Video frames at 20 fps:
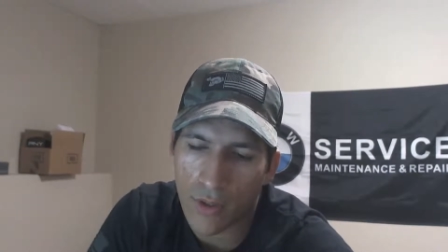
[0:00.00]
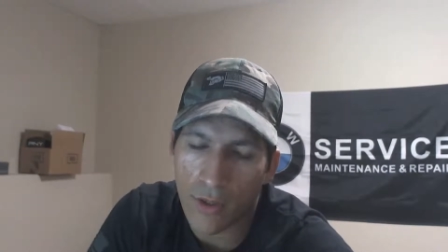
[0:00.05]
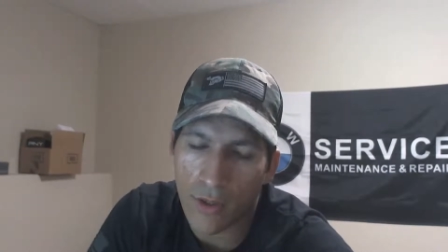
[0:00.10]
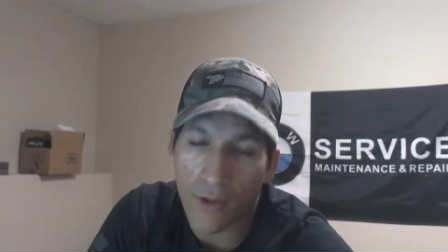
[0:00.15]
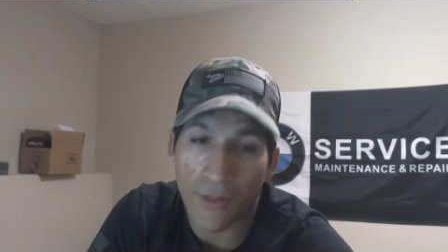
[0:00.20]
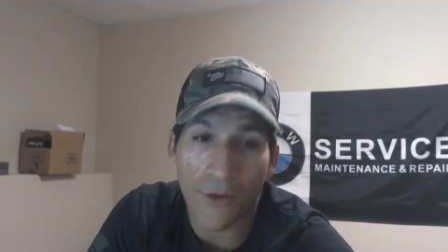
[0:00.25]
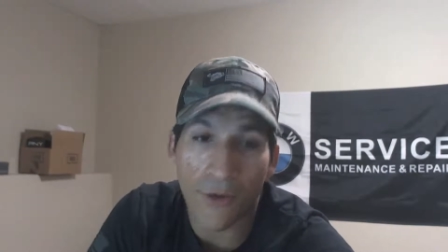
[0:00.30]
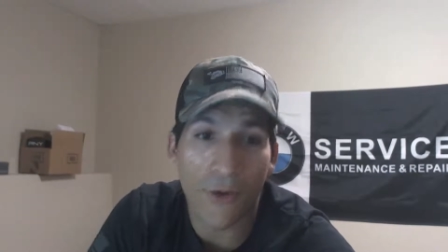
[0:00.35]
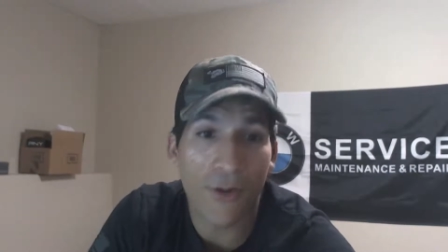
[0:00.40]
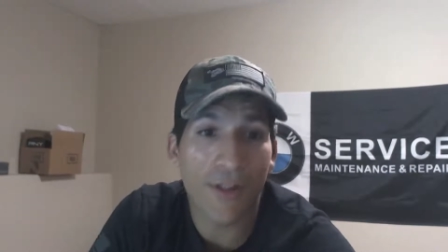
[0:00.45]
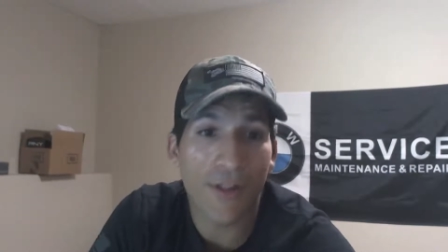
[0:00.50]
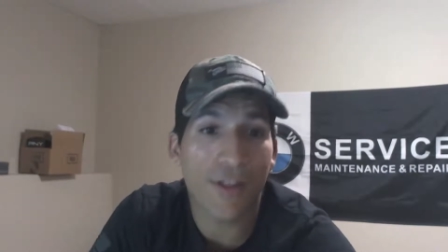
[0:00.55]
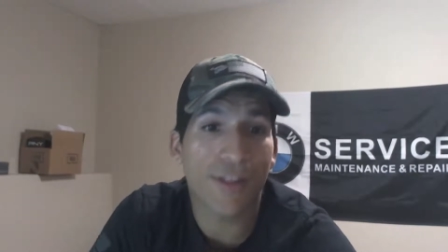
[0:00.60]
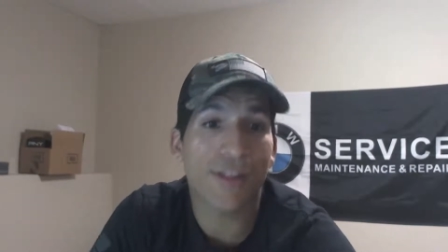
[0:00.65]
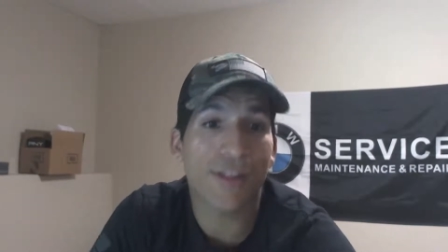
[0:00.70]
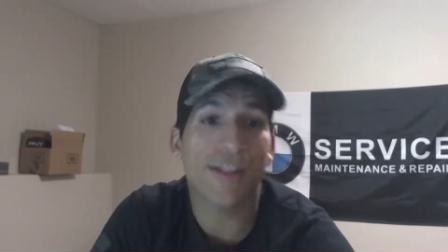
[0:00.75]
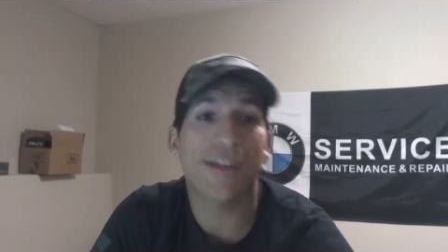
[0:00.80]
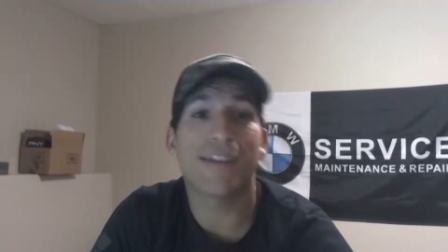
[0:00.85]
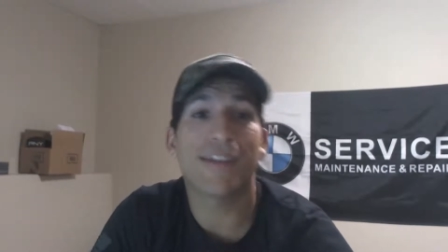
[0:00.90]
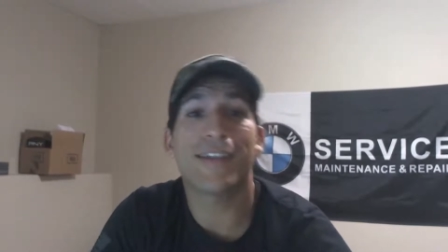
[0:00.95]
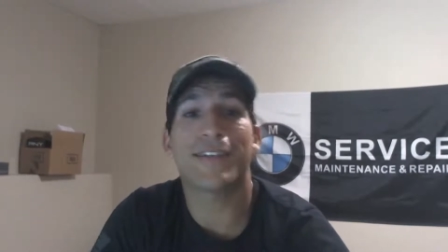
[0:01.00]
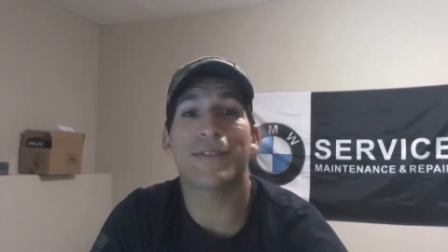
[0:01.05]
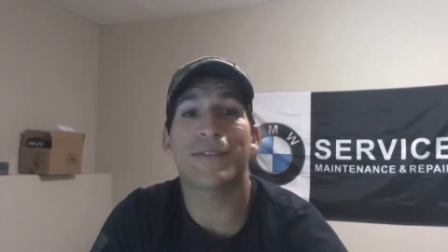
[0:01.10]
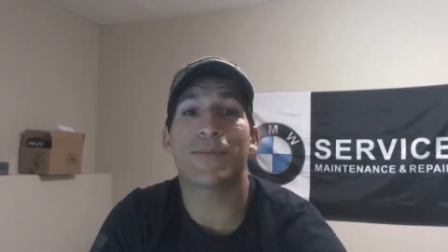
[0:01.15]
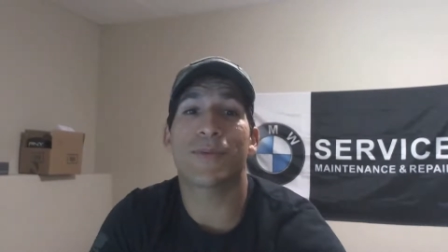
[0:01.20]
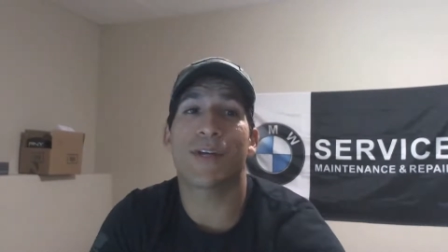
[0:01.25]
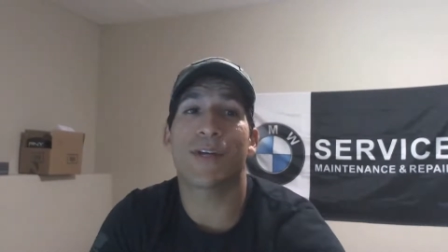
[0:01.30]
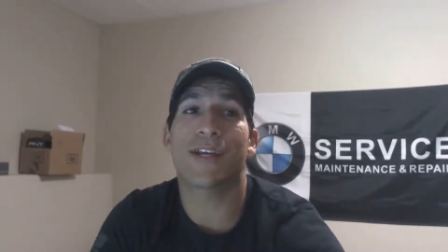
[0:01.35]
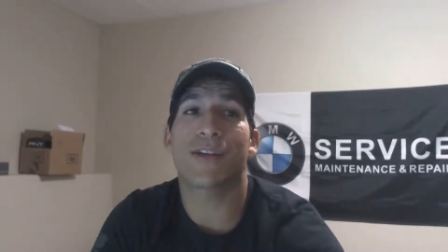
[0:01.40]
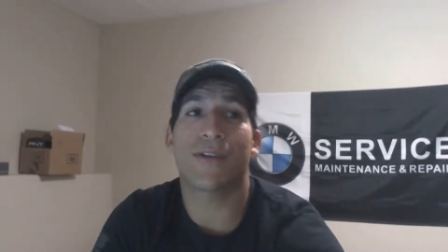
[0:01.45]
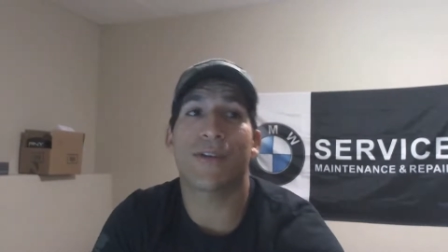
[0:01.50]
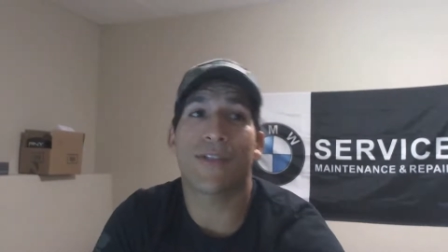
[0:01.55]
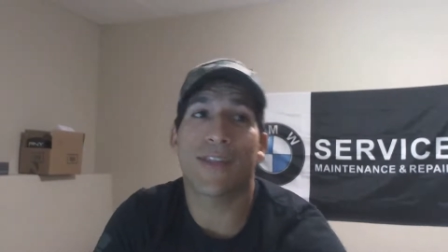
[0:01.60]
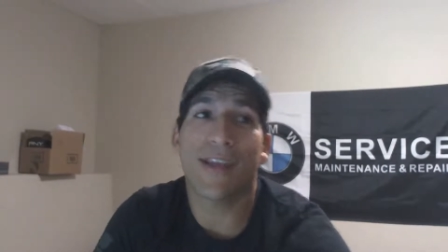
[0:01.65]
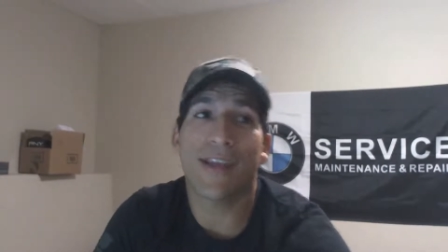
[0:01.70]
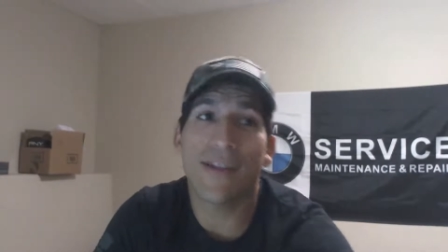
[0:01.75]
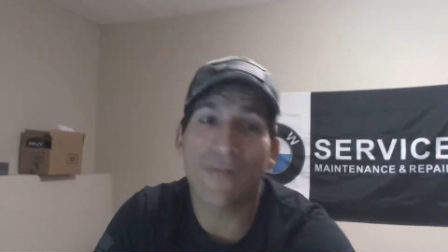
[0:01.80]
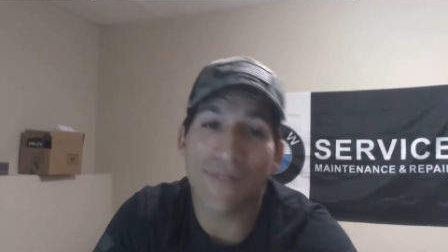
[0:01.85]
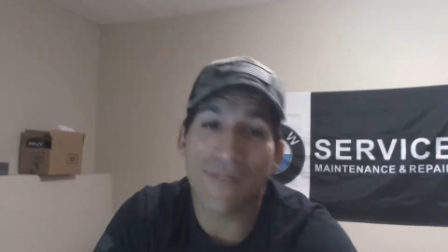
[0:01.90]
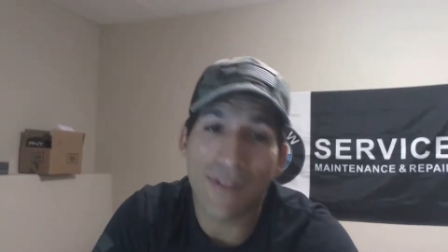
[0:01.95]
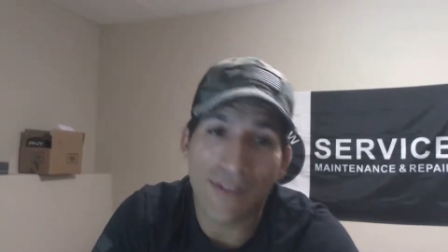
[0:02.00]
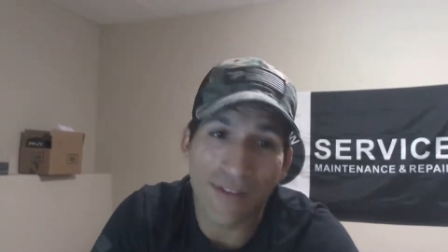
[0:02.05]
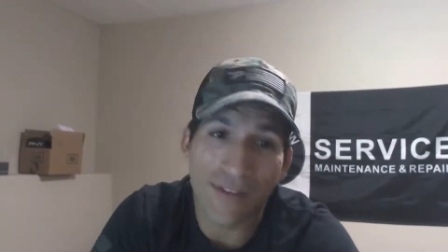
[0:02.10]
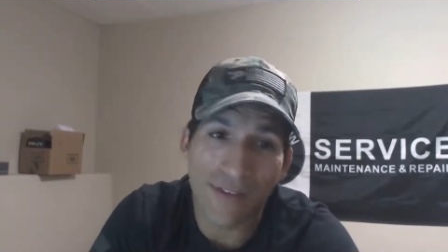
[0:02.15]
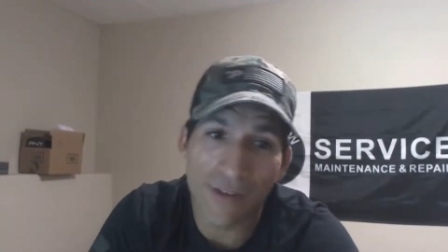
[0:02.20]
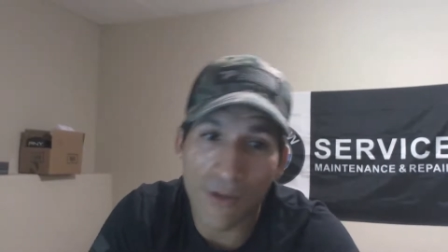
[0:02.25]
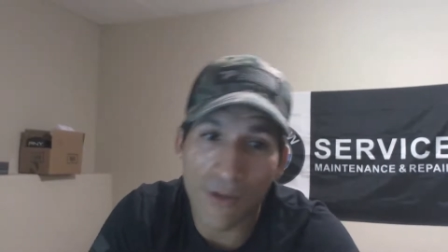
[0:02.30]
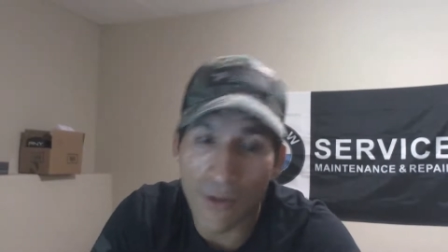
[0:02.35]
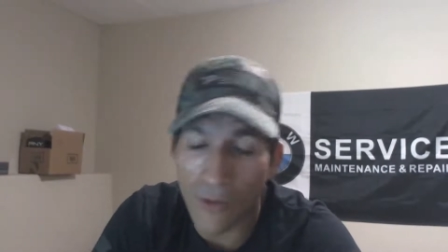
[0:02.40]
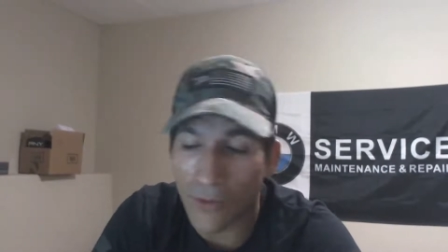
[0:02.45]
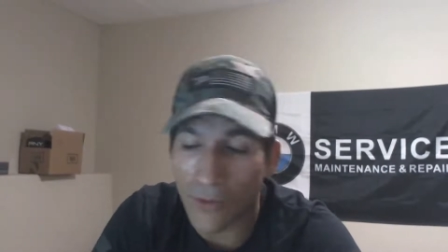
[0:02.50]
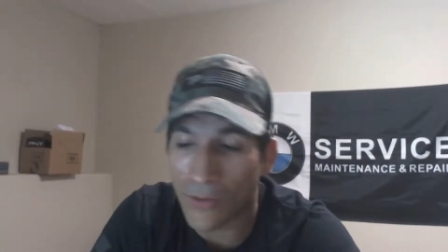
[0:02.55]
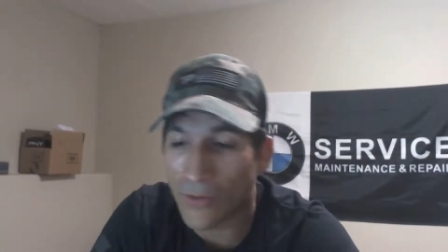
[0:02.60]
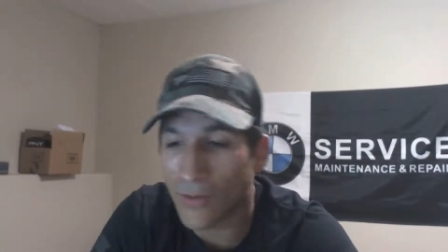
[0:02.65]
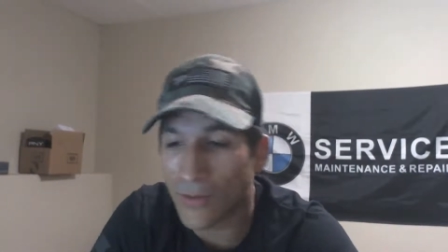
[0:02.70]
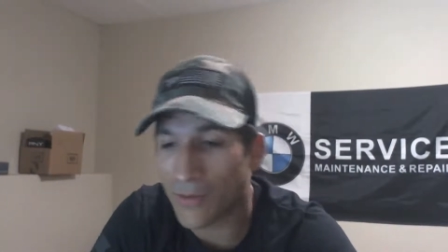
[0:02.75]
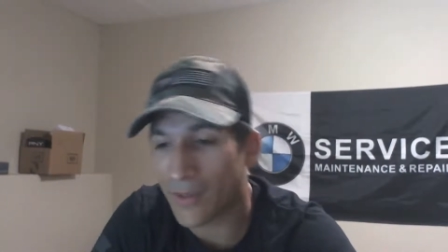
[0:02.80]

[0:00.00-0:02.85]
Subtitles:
The only thing that doesn't break on the N52,